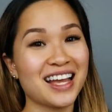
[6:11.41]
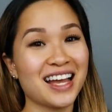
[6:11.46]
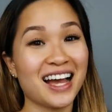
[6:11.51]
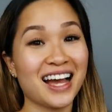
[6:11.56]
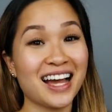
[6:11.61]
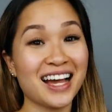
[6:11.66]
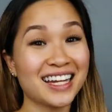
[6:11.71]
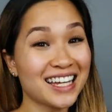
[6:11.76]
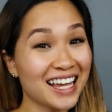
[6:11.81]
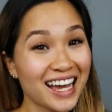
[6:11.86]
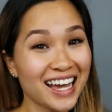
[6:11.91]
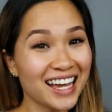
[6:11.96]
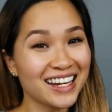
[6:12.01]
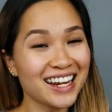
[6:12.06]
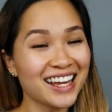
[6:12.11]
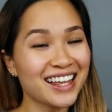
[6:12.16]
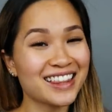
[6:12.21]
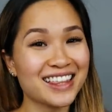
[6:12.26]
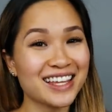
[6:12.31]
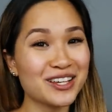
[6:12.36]

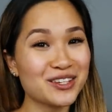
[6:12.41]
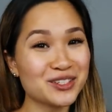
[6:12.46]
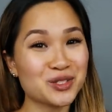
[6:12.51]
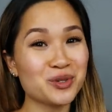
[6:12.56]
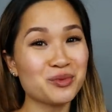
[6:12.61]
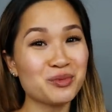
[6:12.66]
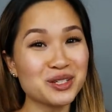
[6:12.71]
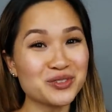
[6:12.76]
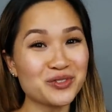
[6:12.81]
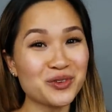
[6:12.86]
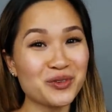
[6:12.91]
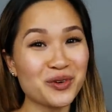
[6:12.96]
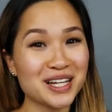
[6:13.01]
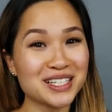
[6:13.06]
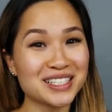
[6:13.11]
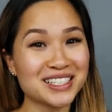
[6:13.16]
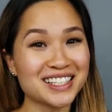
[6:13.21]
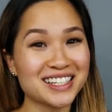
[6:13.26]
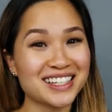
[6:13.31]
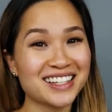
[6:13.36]
Again, thank you so much for
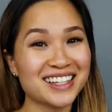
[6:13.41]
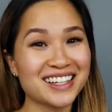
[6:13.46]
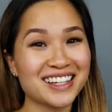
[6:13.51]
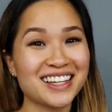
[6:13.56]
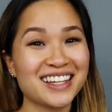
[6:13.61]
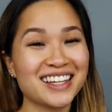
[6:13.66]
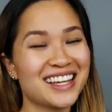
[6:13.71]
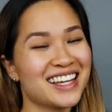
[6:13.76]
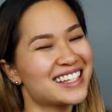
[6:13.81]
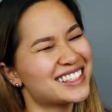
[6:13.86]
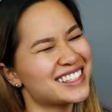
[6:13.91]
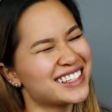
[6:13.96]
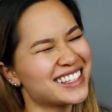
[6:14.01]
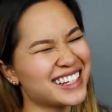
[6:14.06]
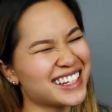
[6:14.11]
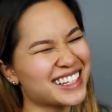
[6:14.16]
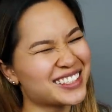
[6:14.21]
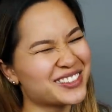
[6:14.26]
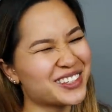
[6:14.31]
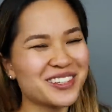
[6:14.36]
watching. Until the
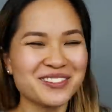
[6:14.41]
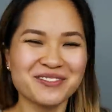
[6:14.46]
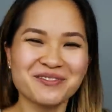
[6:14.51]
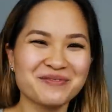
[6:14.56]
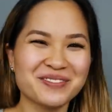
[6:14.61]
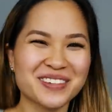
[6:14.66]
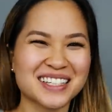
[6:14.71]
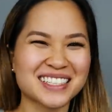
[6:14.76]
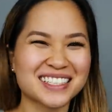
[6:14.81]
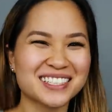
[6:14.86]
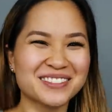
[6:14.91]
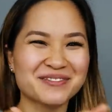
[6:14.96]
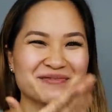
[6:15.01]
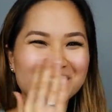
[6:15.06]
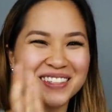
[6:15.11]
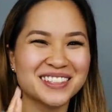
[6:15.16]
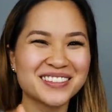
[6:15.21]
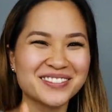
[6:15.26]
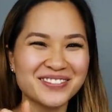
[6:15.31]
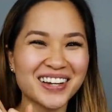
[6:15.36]
next one, peace.
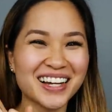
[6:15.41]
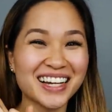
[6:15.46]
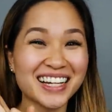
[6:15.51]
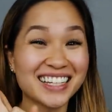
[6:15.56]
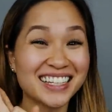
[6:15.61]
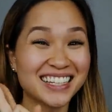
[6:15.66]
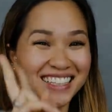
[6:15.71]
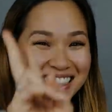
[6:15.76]
Bye.